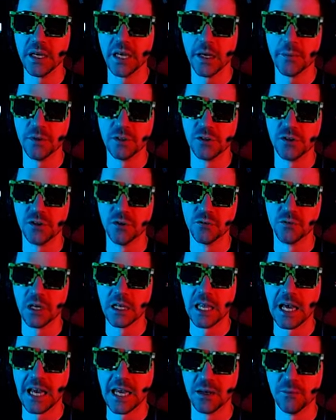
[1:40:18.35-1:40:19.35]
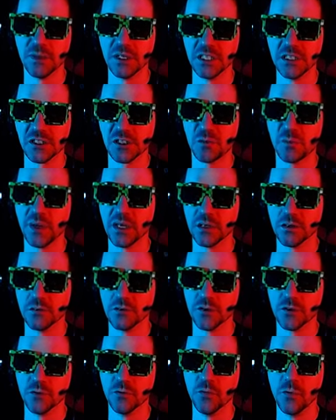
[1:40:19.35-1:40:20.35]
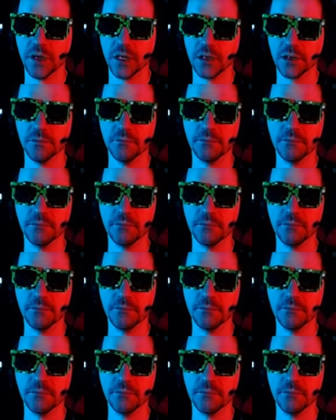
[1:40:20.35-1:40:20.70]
able to reliably spin to win